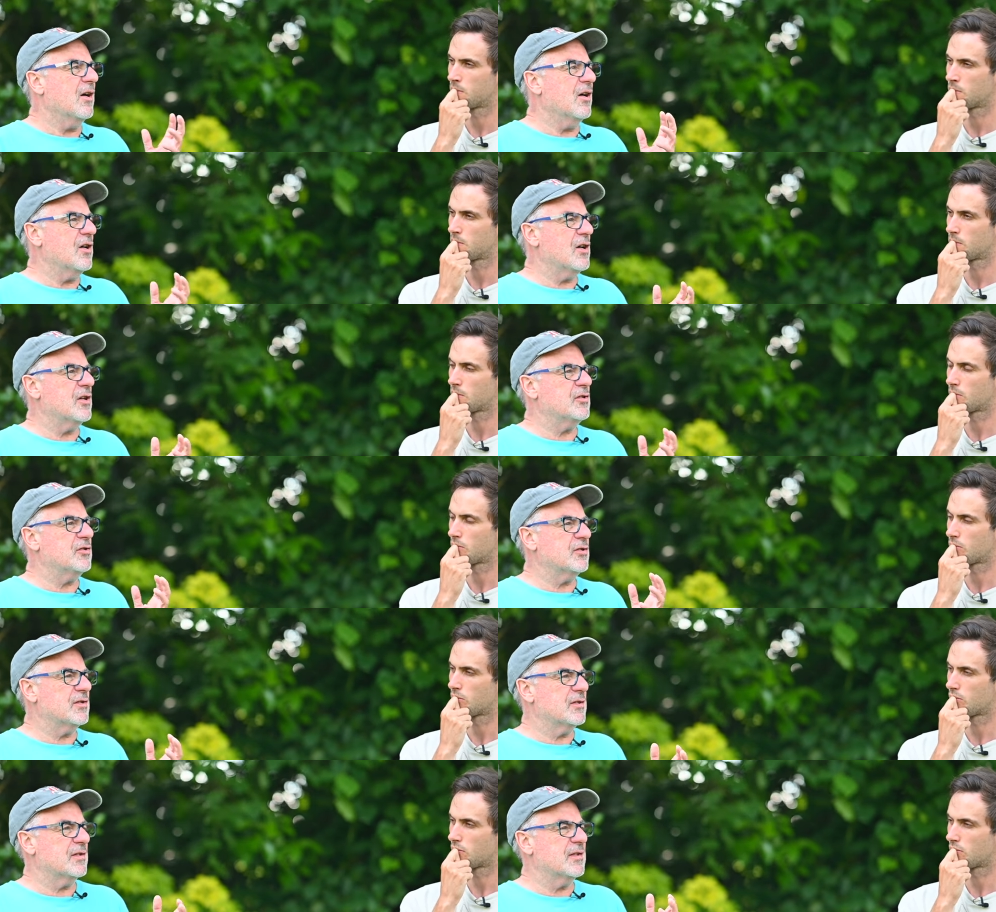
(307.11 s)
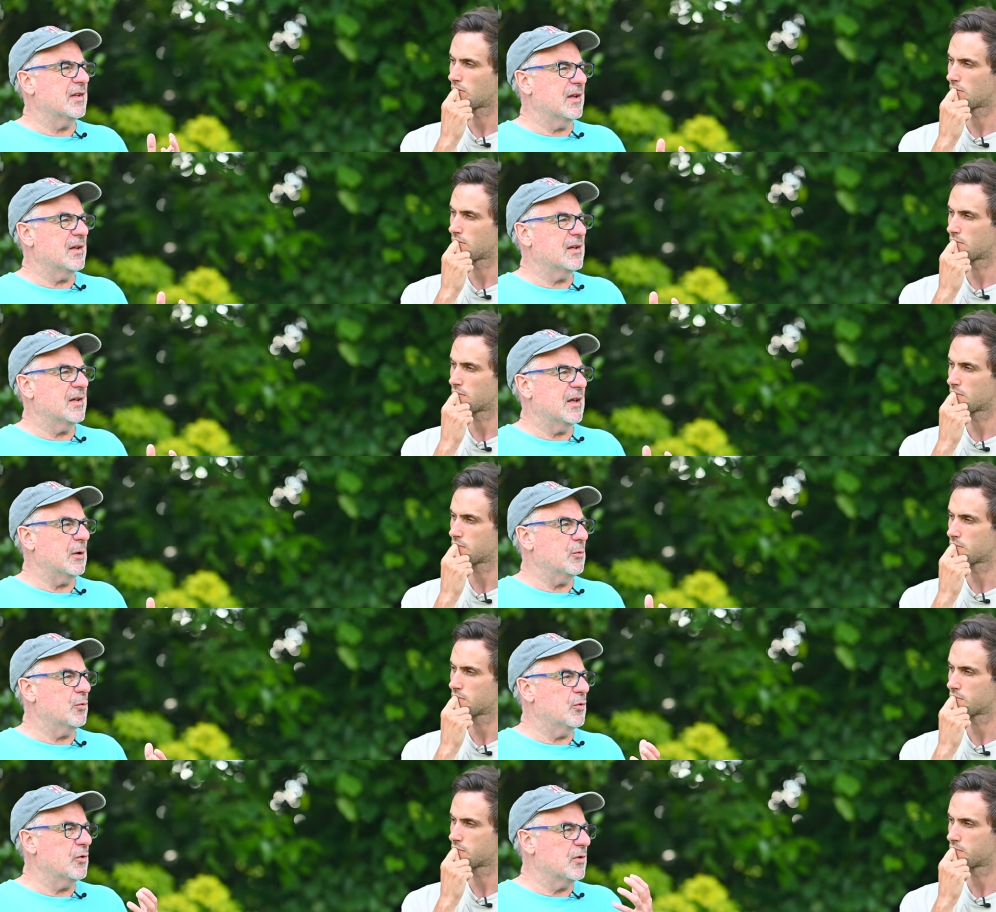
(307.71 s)
Speaker 1: I just think
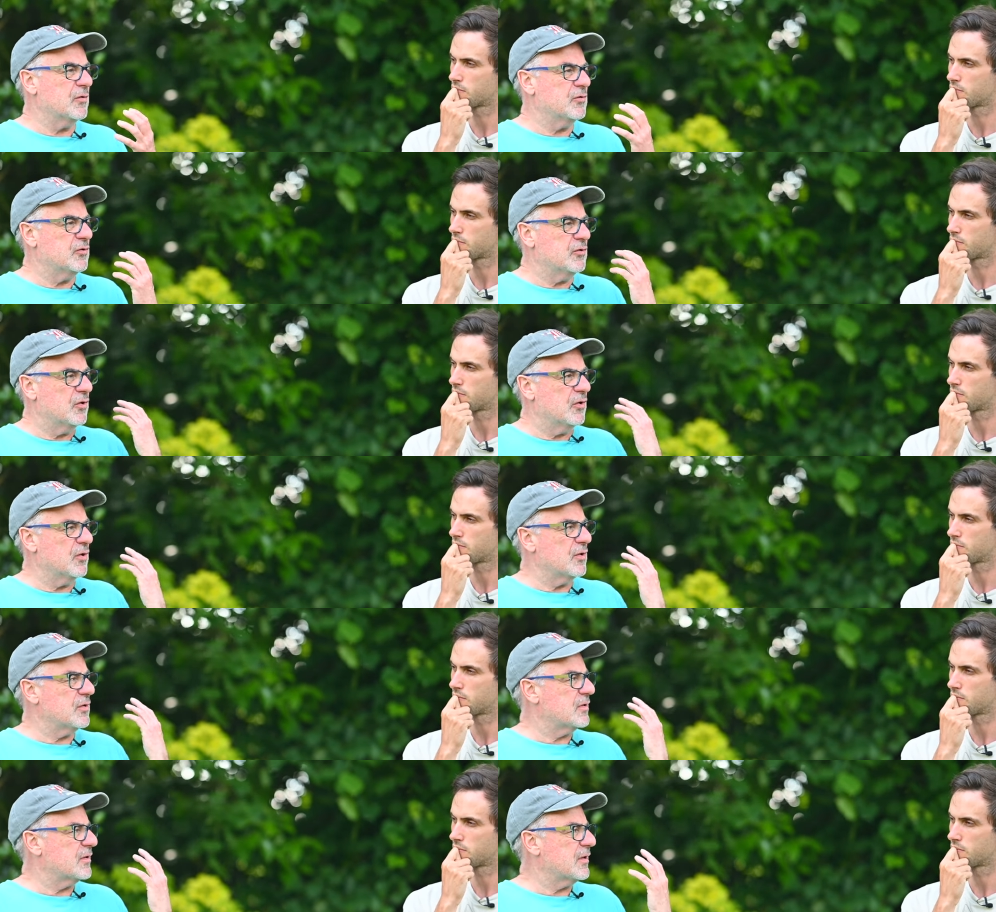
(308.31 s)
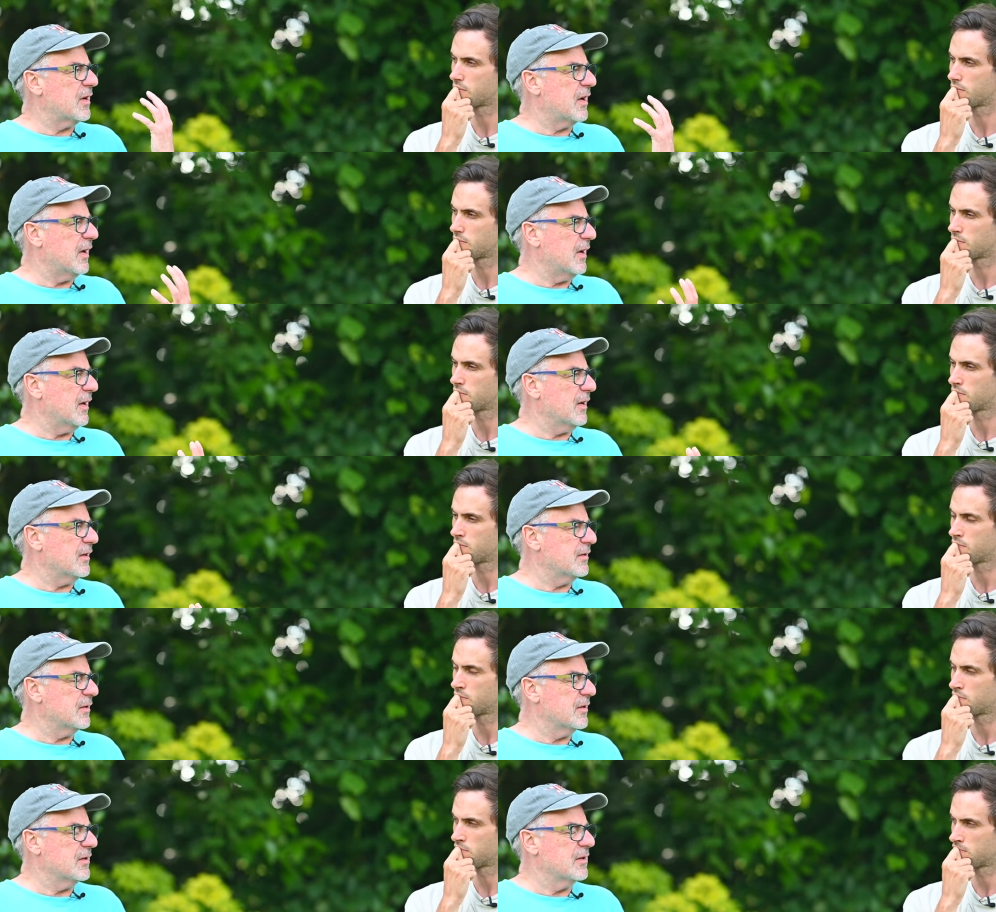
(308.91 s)
it would have just
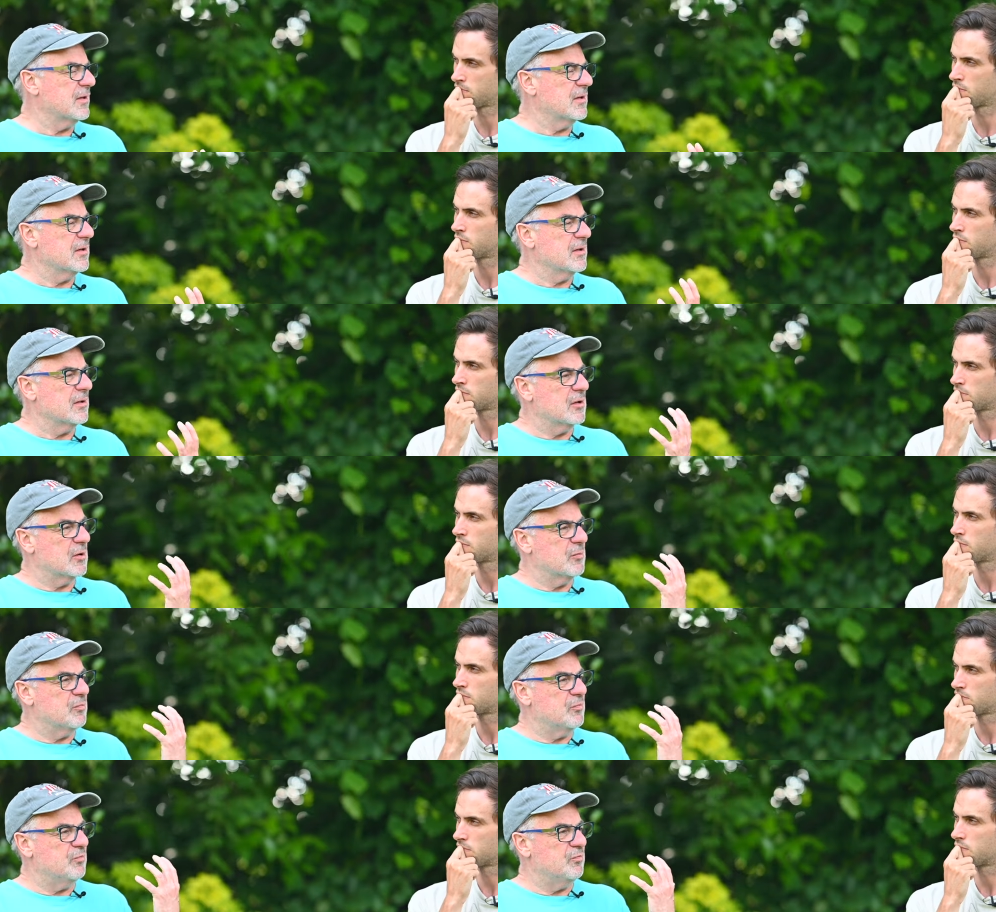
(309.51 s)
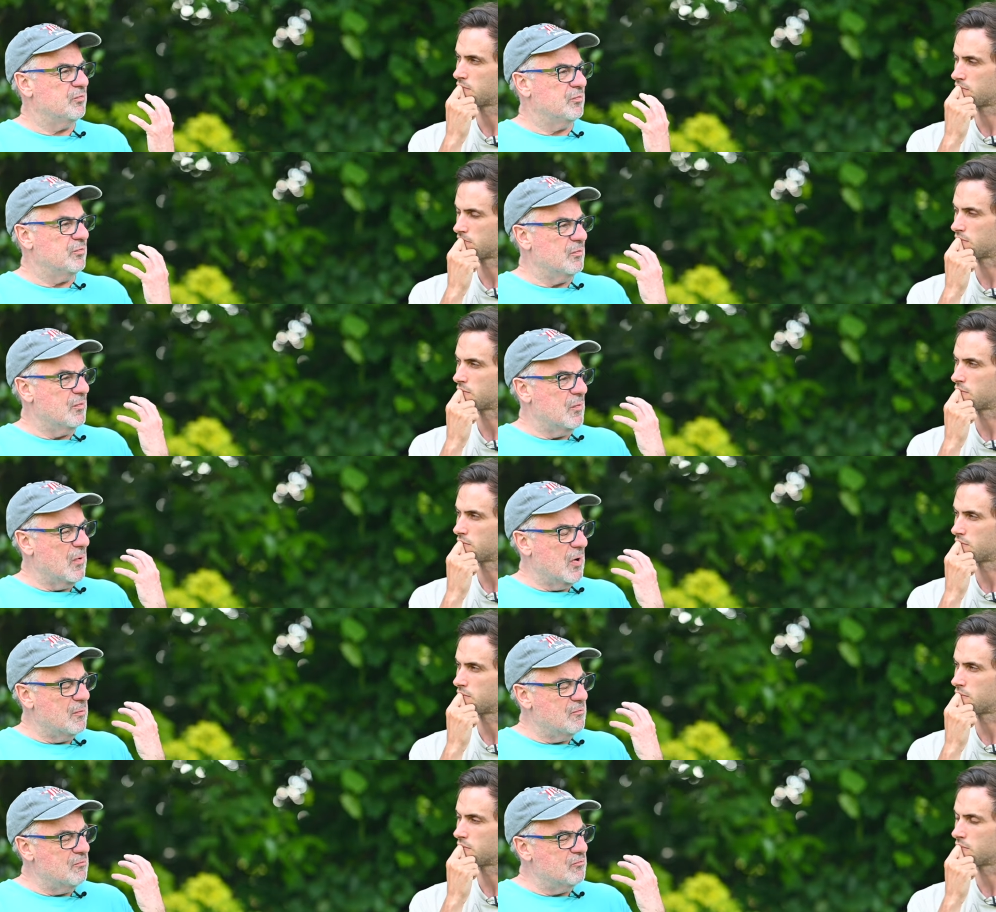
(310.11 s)
had a,
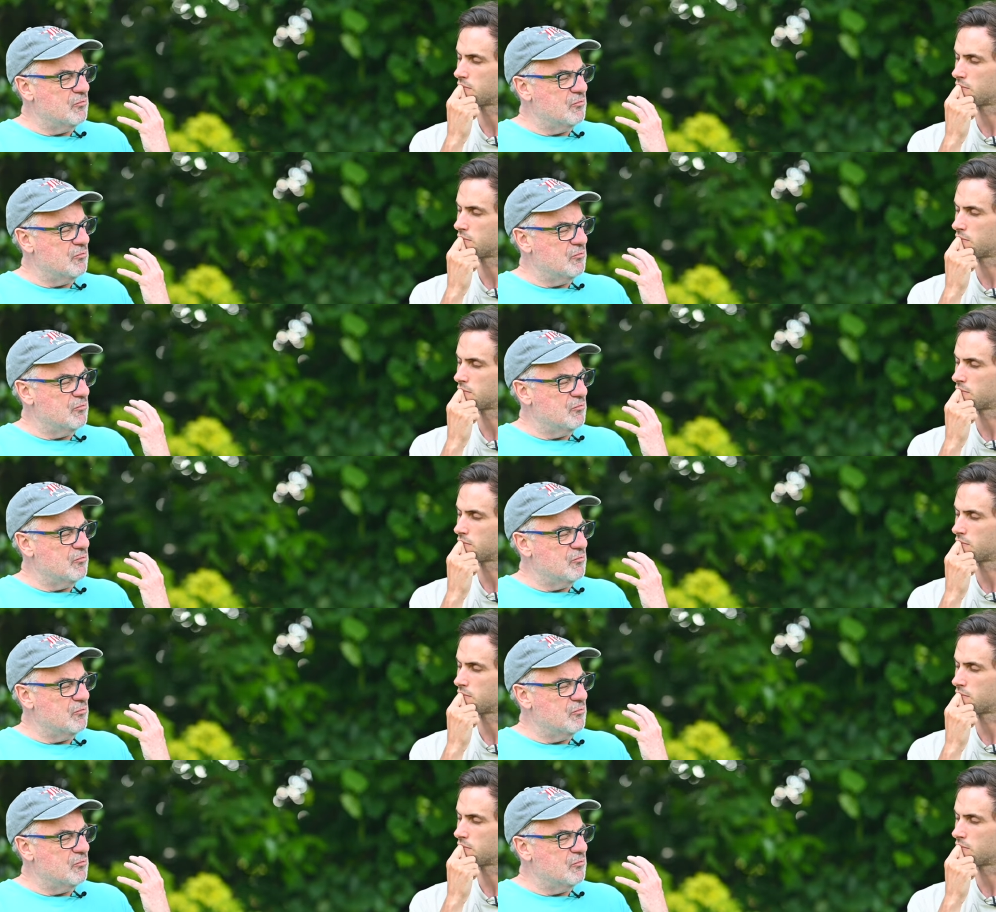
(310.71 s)
mm.